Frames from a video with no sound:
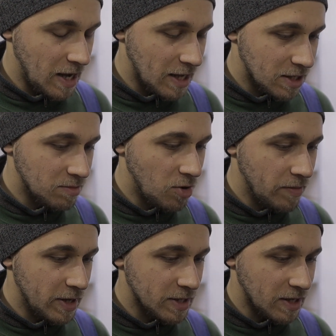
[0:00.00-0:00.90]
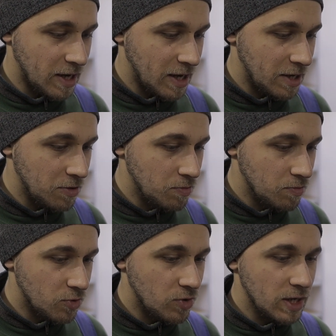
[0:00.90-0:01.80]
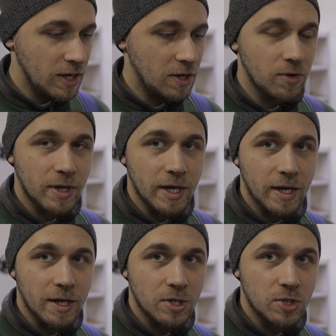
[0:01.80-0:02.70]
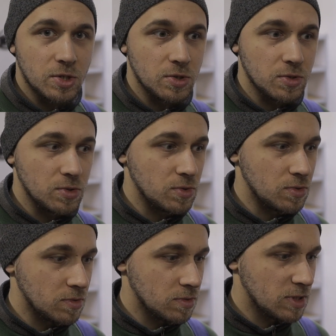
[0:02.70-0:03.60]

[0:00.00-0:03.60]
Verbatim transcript: at the moment, I'm really looking to